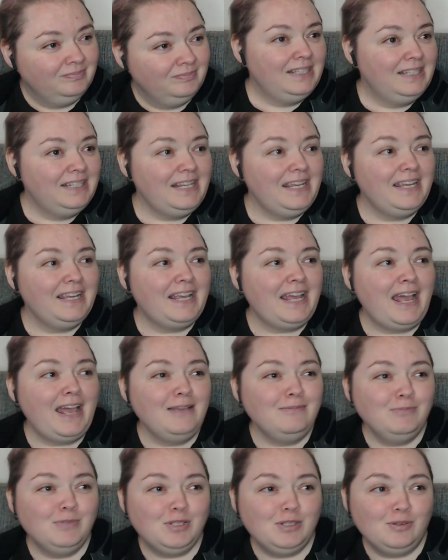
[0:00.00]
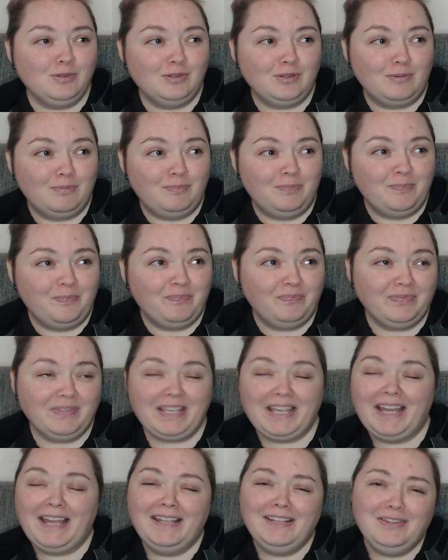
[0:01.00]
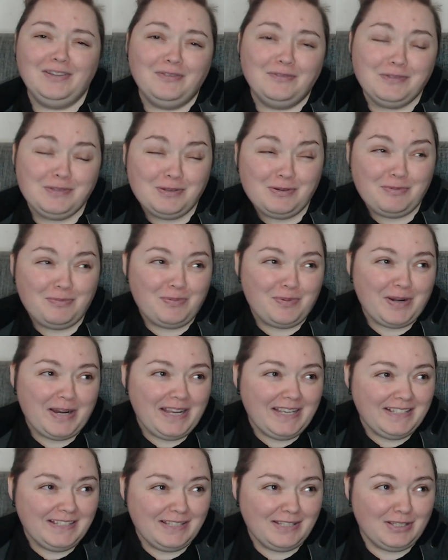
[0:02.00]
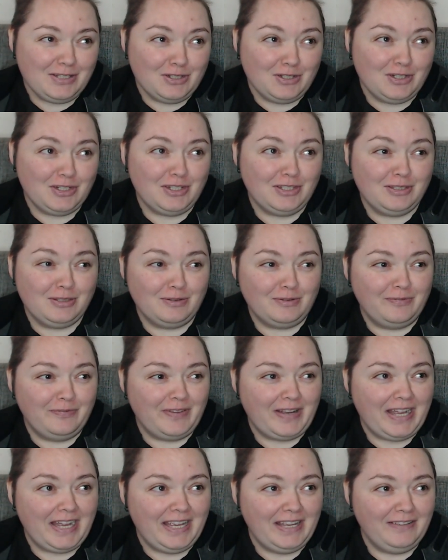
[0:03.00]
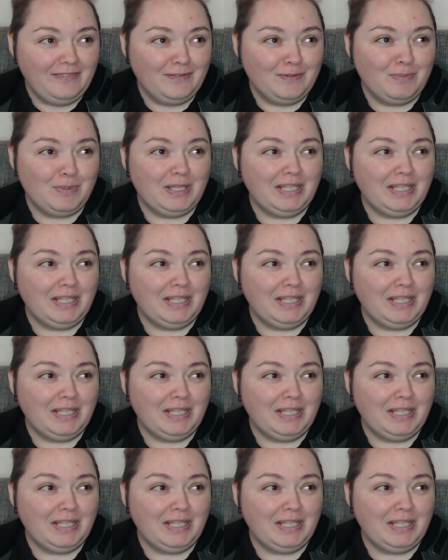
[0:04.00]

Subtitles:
Like, I'm kind of surprised she survived,